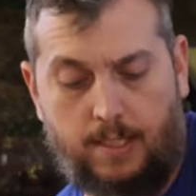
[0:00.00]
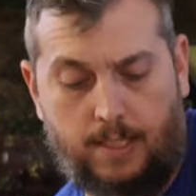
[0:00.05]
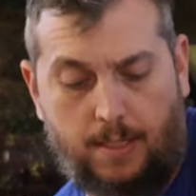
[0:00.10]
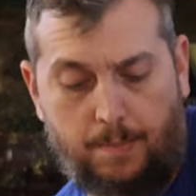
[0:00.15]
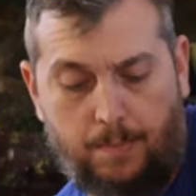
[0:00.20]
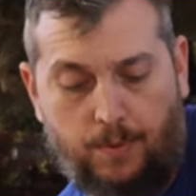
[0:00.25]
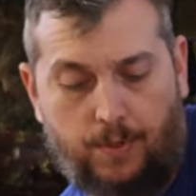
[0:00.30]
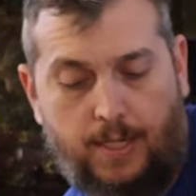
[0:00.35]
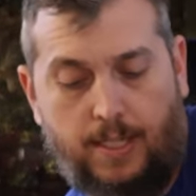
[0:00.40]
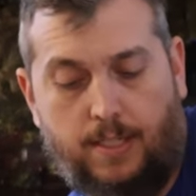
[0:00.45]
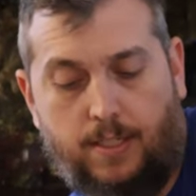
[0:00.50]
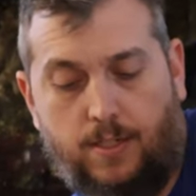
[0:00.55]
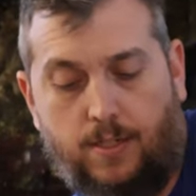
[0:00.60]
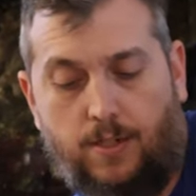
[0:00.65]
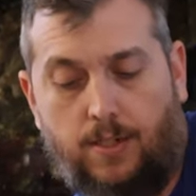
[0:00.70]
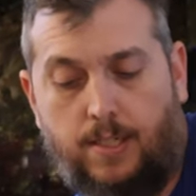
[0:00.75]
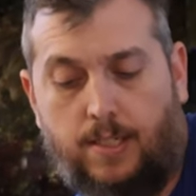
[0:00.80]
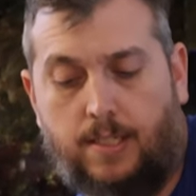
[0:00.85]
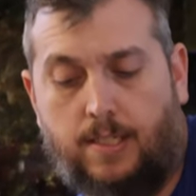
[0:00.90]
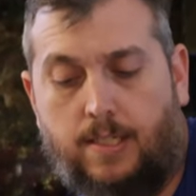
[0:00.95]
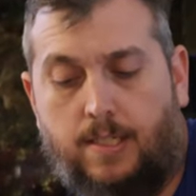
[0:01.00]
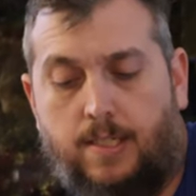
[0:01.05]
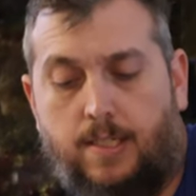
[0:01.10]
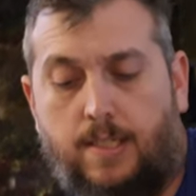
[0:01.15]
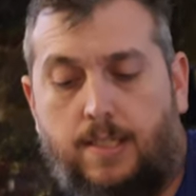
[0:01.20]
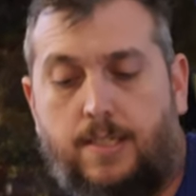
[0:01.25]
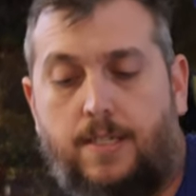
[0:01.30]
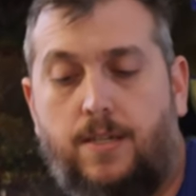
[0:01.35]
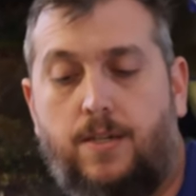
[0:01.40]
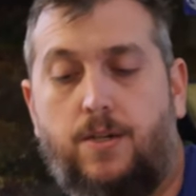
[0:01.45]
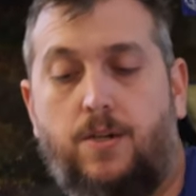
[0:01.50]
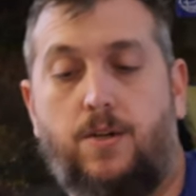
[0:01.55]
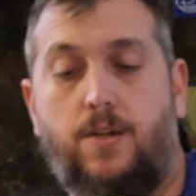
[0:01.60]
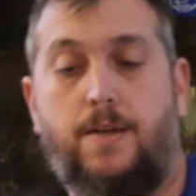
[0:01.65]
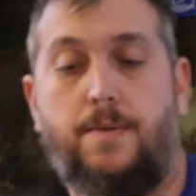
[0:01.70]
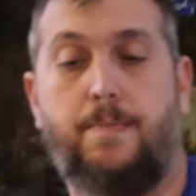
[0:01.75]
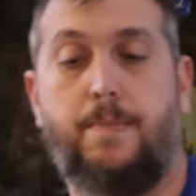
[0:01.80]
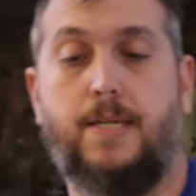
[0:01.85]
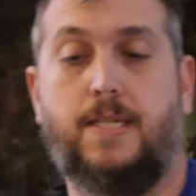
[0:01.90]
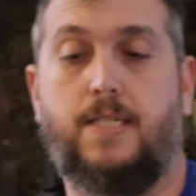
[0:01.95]
a simple answer is until
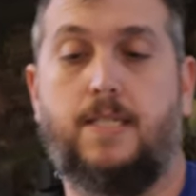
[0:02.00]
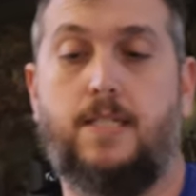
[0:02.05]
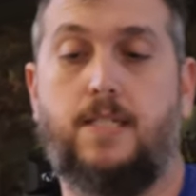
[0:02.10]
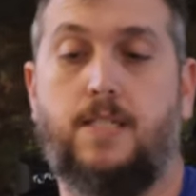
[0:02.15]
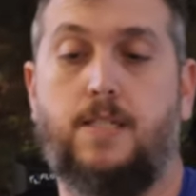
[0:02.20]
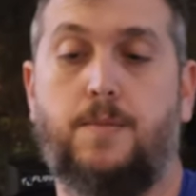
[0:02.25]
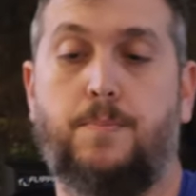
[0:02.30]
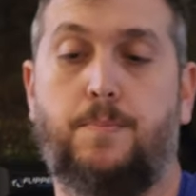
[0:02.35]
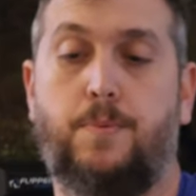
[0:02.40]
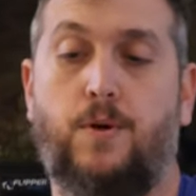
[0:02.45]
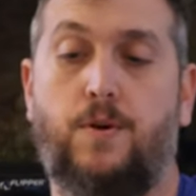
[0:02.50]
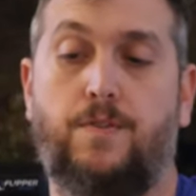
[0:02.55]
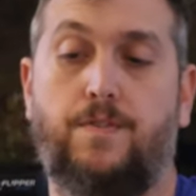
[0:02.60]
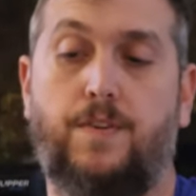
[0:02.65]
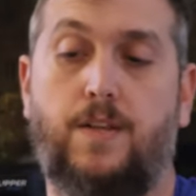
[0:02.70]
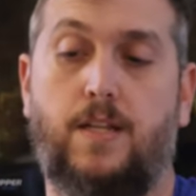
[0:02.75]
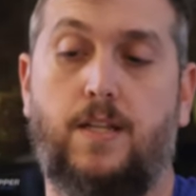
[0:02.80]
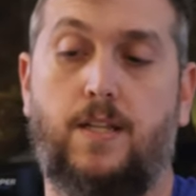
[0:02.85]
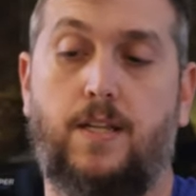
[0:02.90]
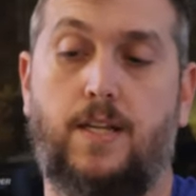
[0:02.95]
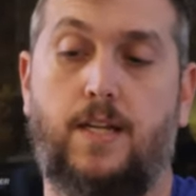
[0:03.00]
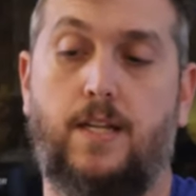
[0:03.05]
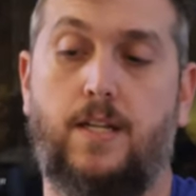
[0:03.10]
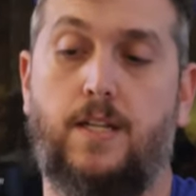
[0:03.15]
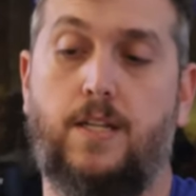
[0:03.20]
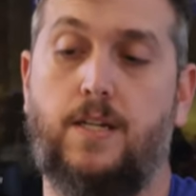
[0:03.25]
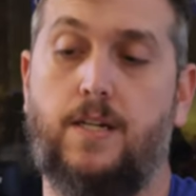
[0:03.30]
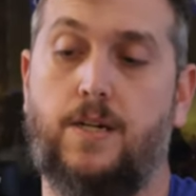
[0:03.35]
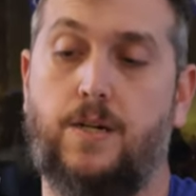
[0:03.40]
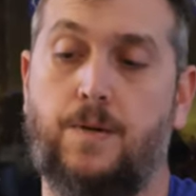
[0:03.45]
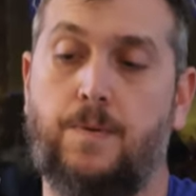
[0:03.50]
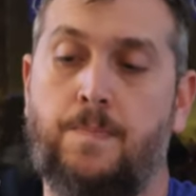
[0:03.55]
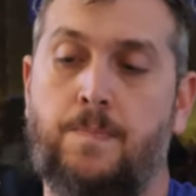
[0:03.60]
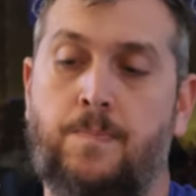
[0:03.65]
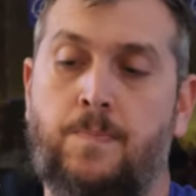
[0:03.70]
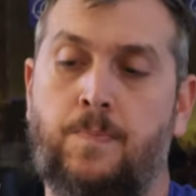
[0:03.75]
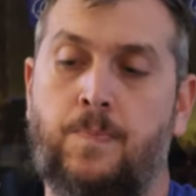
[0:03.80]
it mixes perfectly clear.